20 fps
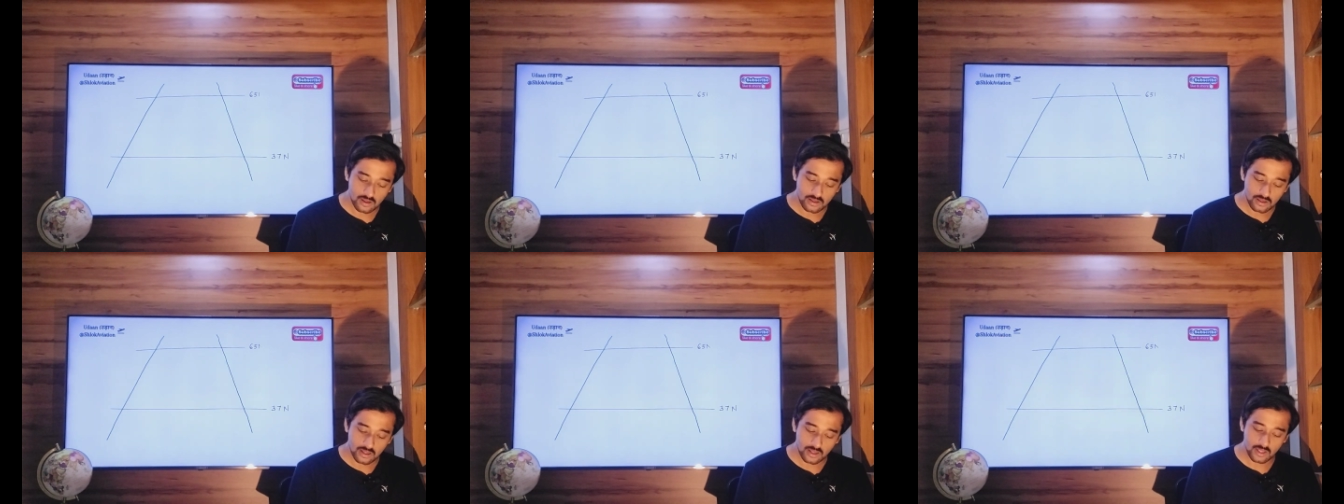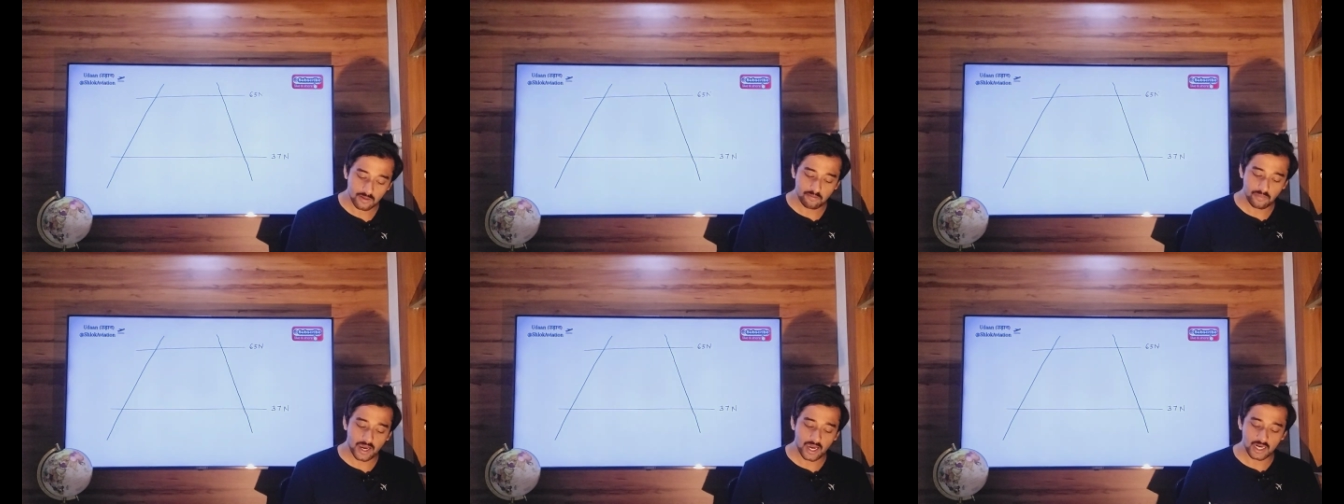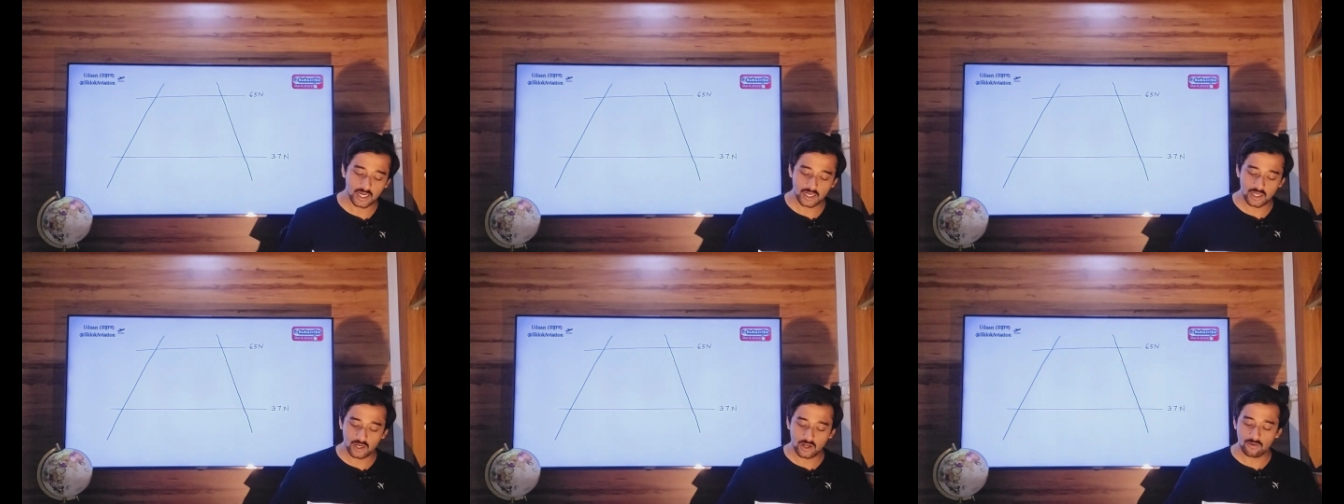Now the
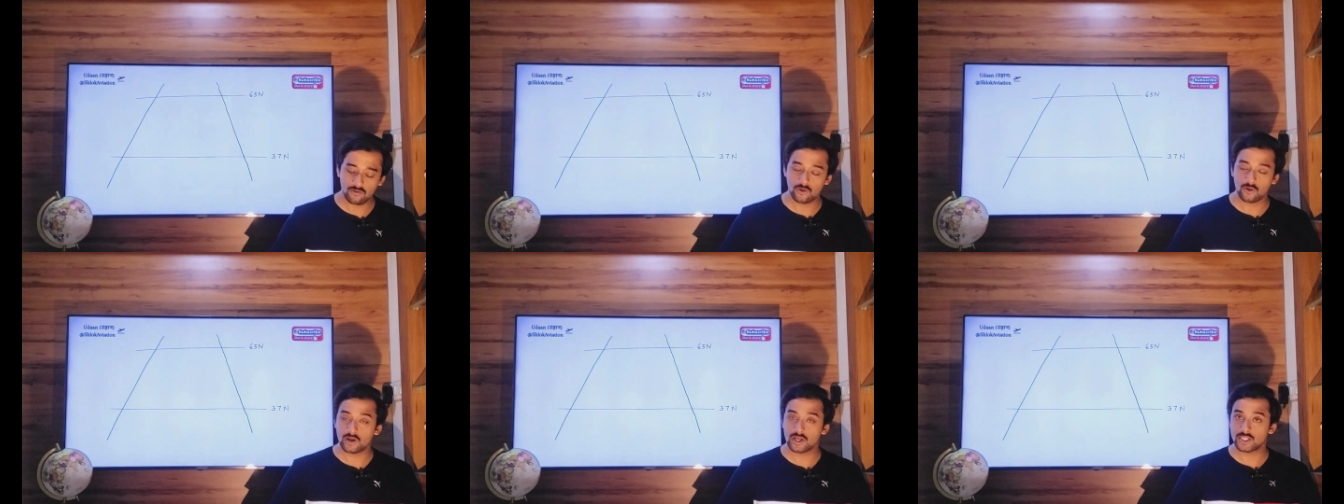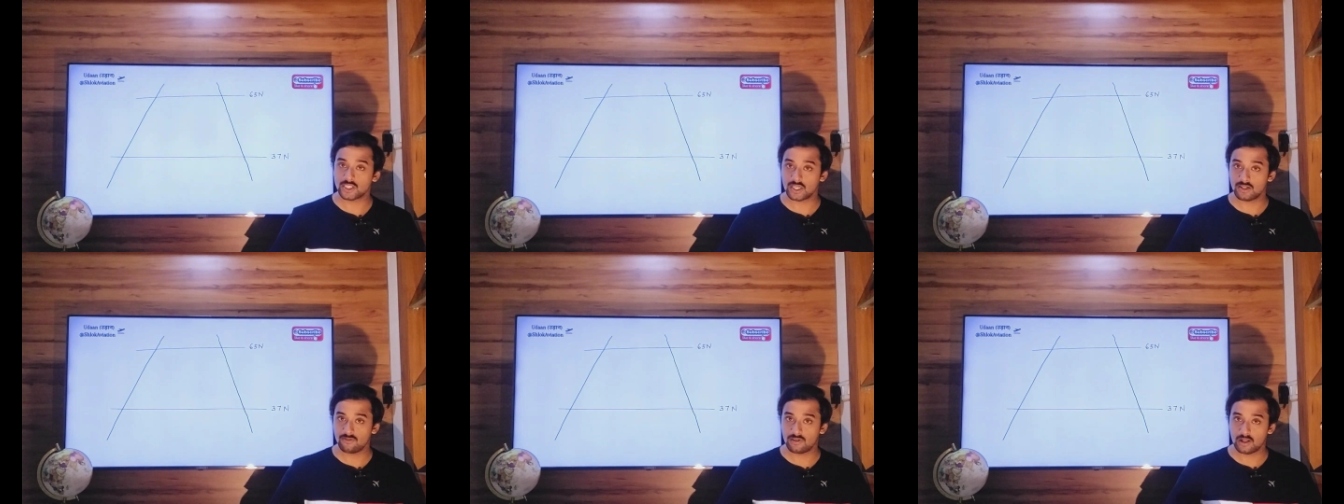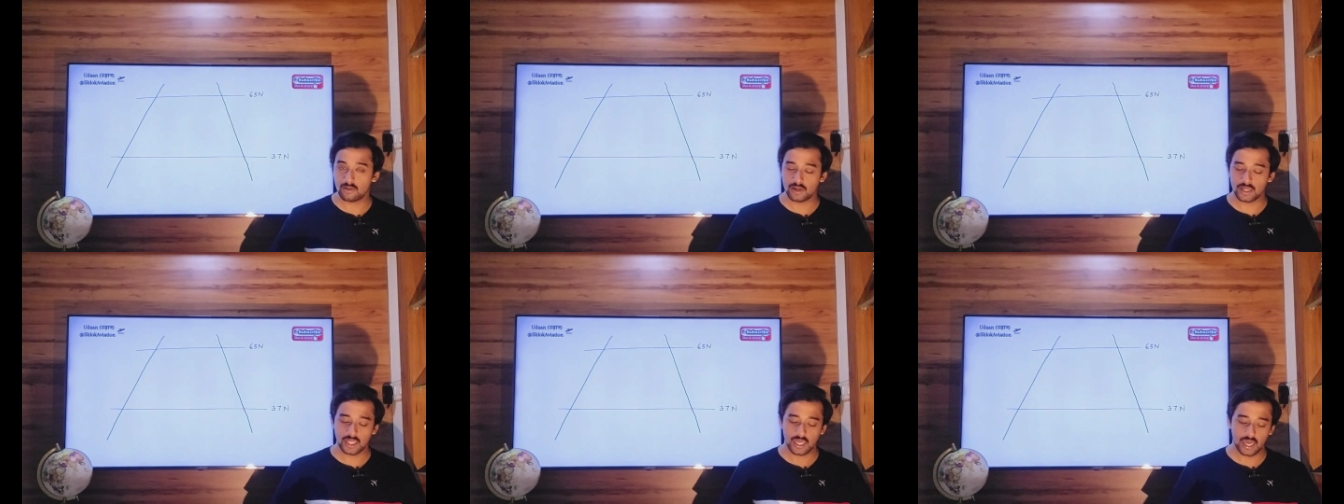parallel of origin will
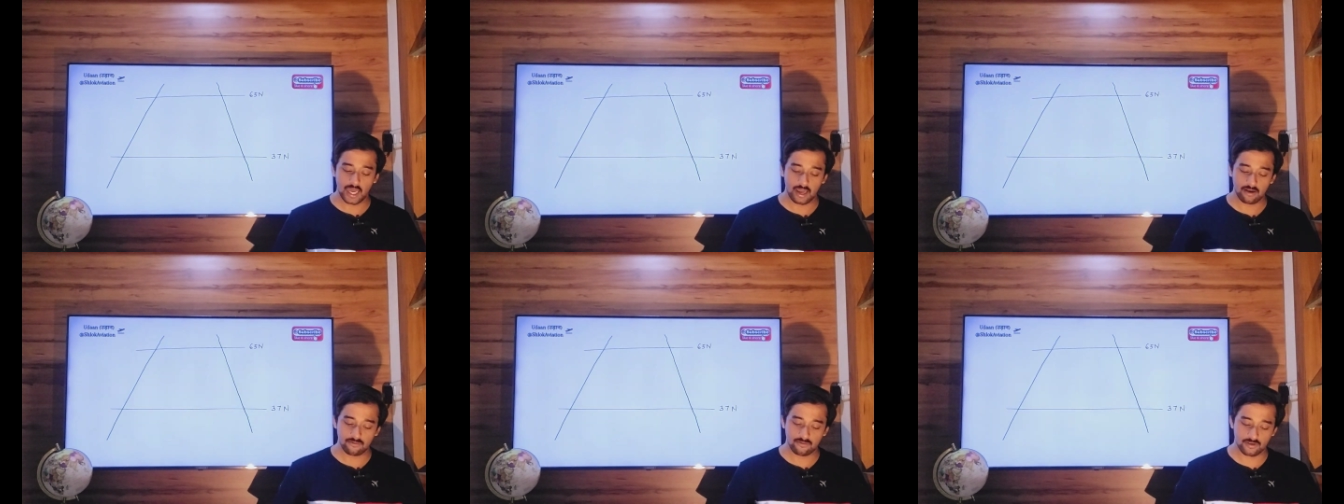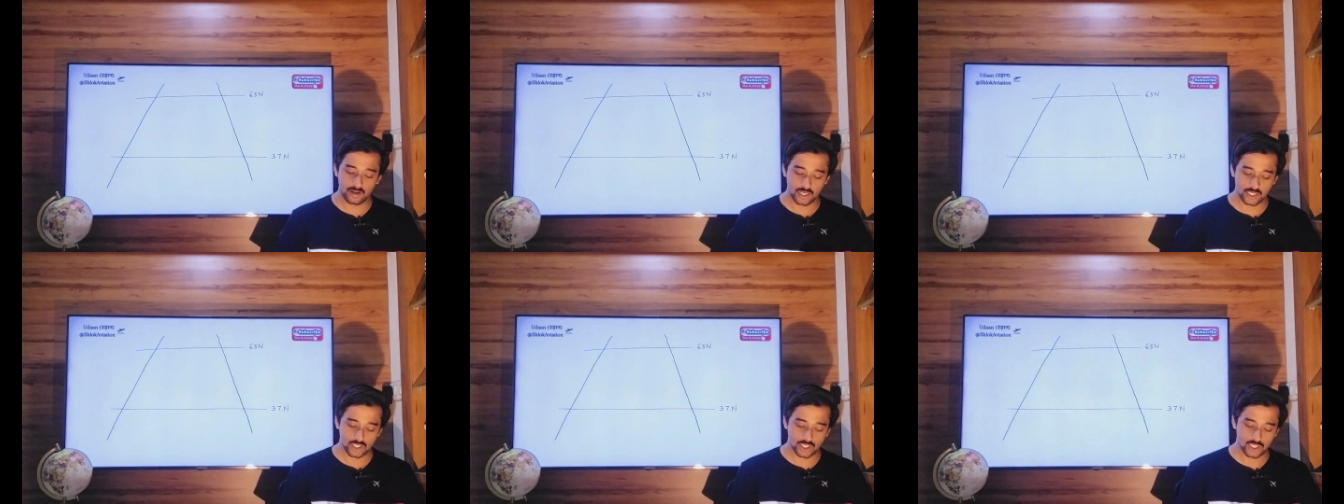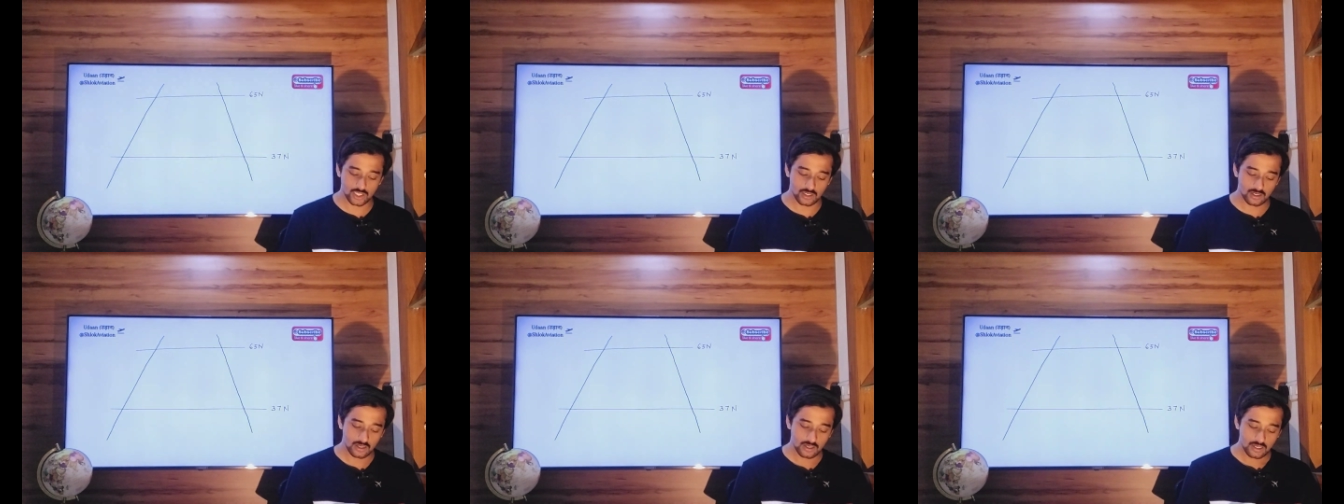be the
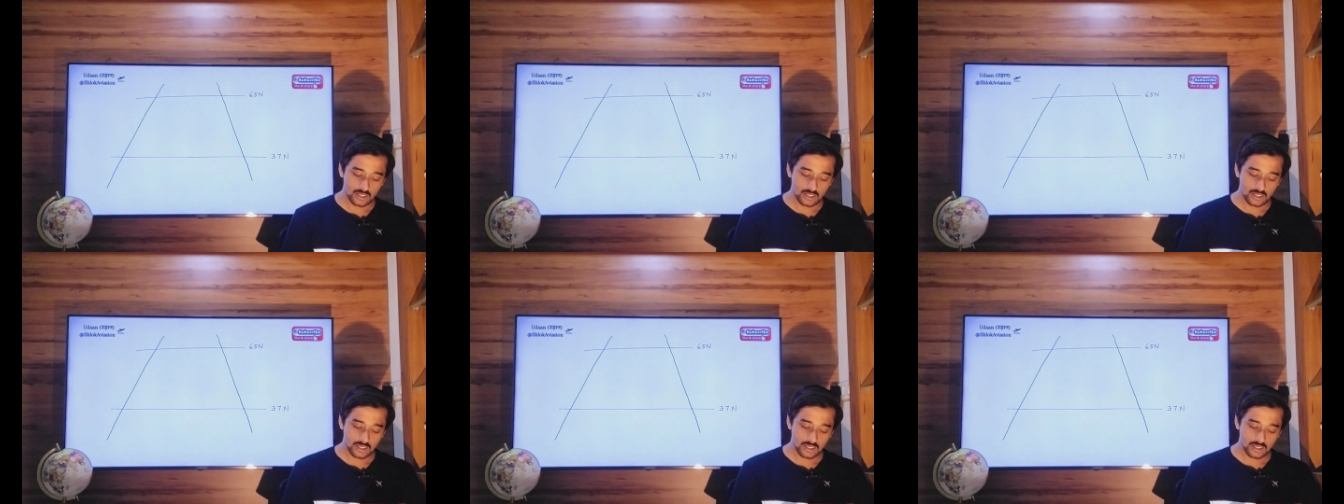average.